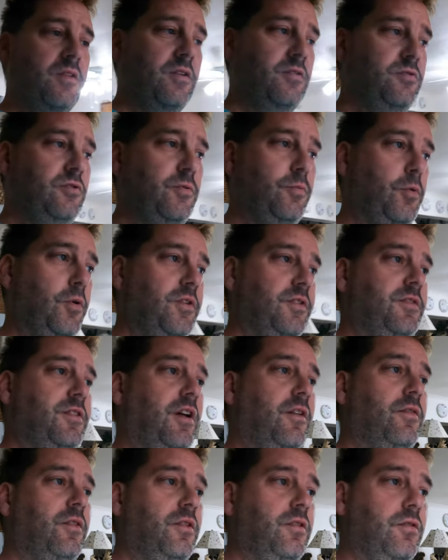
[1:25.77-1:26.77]
think, for low light.
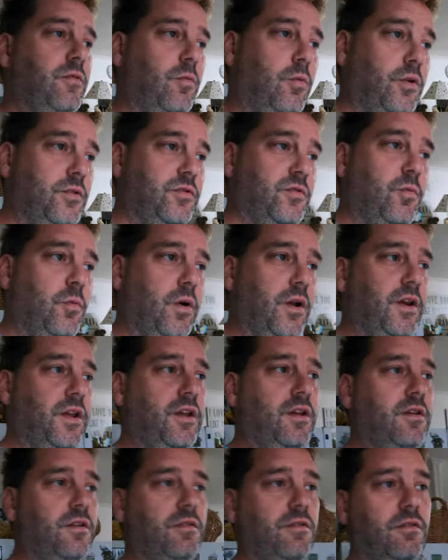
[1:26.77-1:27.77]
2.7,
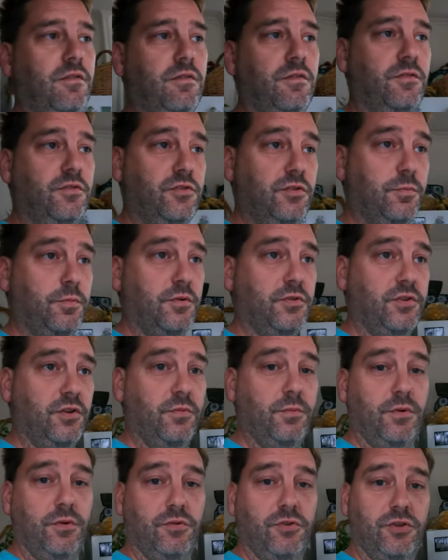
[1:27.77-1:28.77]
120, super
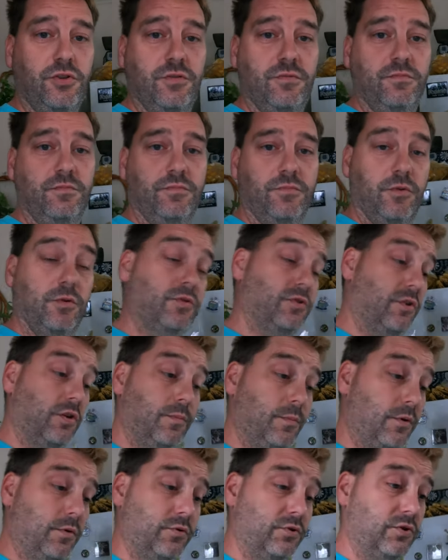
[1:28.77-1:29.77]
slow motion, or
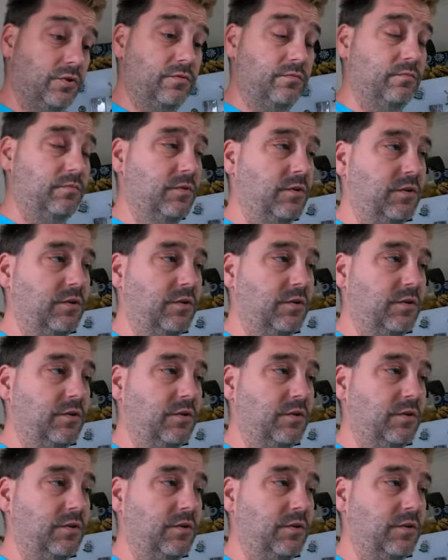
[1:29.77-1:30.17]
slow motion.